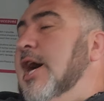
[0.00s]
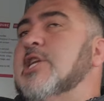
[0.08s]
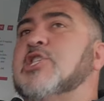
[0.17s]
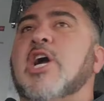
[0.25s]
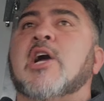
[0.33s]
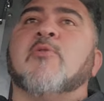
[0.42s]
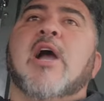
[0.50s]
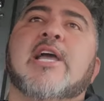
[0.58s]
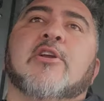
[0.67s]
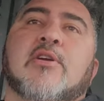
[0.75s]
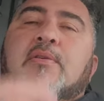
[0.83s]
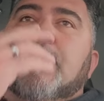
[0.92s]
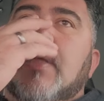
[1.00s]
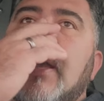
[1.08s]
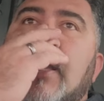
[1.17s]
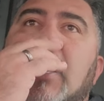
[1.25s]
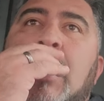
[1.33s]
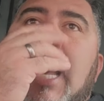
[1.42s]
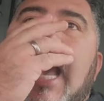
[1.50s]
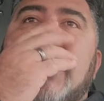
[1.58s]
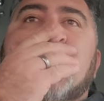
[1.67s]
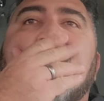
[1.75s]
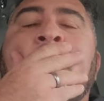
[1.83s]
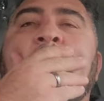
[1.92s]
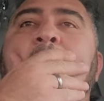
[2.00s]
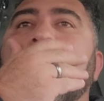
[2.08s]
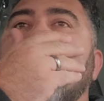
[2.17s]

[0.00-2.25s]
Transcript: John Ryder. I don't